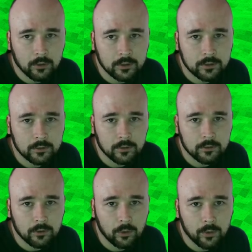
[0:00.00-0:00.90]
at the
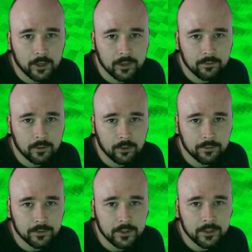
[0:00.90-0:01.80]
lower level of
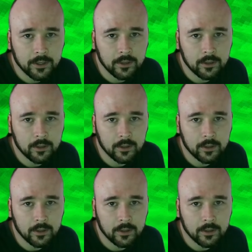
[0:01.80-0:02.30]
detail,